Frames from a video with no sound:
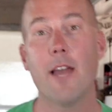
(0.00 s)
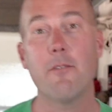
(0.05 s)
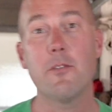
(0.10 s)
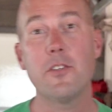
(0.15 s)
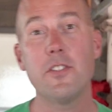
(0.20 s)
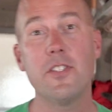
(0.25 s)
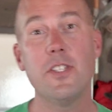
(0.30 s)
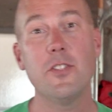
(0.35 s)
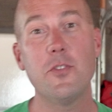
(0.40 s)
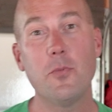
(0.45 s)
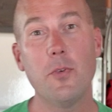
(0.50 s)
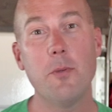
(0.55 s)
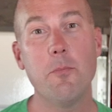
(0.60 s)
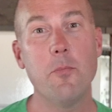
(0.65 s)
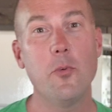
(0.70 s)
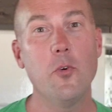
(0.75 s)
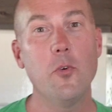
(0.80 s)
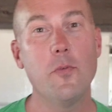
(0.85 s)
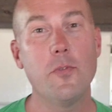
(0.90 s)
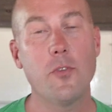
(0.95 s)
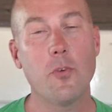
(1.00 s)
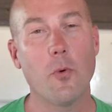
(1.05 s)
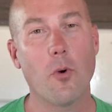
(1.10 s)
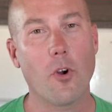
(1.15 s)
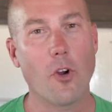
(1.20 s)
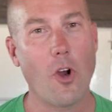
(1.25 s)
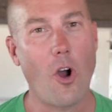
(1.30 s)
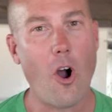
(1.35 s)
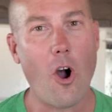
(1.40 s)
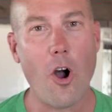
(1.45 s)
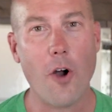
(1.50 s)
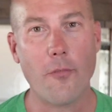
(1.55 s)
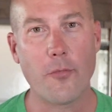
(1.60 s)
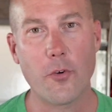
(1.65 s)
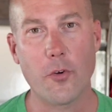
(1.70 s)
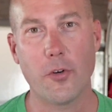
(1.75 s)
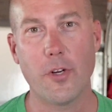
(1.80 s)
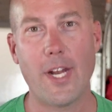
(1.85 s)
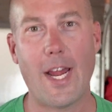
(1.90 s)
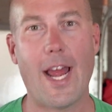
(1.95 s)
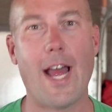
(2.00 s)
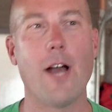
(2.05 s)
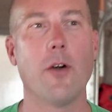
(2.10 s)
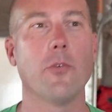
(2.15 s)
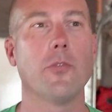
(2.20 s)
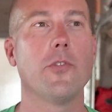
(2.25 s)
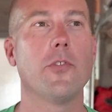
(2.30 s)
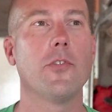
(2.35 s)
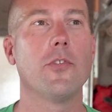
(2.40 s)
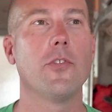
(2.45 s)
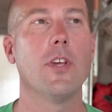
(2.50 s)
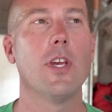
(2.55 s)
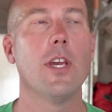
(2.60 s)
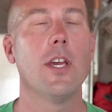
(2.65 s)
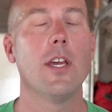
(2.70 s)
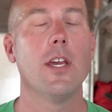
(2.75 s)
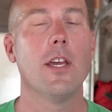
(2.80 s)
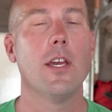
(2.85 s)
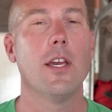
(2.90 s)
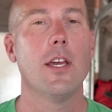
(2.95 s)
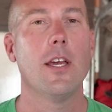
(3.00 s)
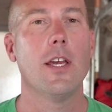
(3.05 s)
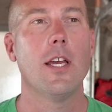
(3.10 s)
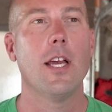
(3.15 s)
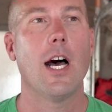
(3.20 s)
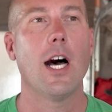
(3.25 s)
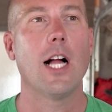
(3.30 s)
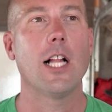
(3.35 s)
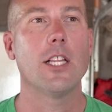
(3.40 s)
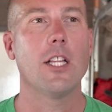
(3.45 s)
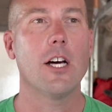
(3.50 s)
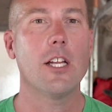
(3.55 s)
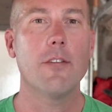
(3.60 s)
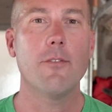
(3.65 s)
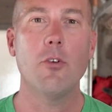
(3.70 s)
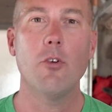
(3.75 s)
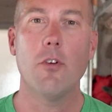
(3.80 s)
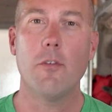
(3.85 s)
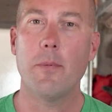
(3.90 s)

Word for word: ever since we moved to our off grid house, a lot of you